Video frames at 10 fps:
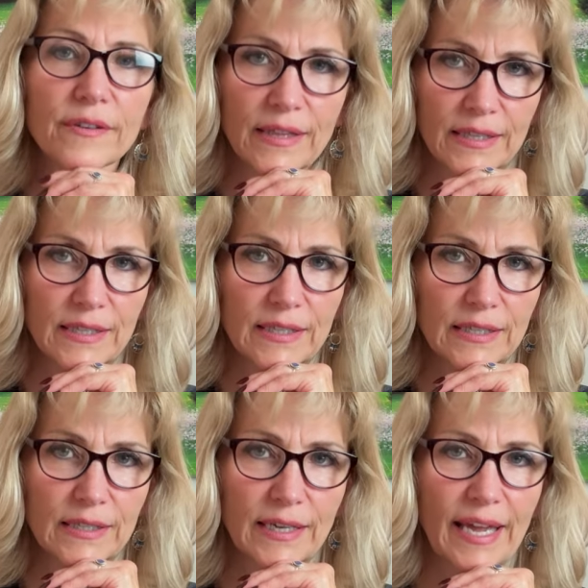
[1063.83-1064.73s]

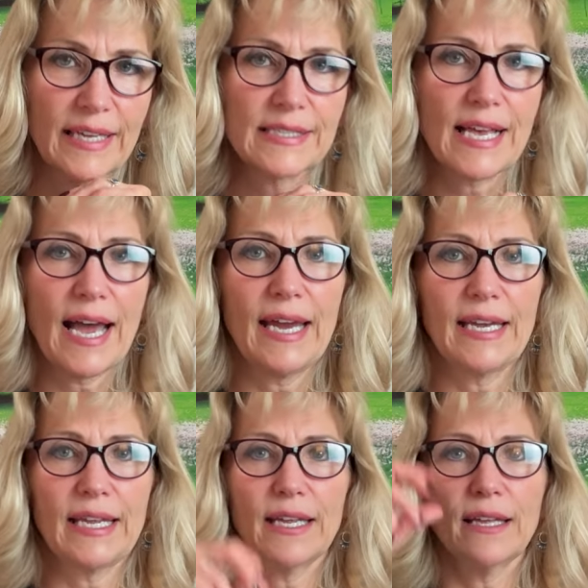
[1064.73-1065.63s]
the
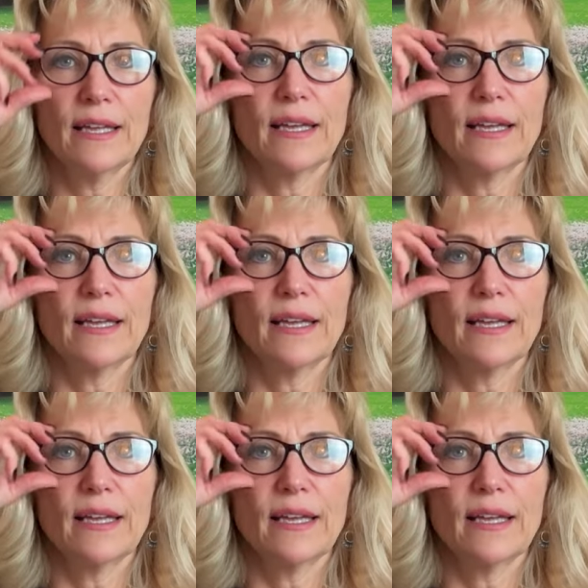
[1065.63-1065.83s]
anxiety,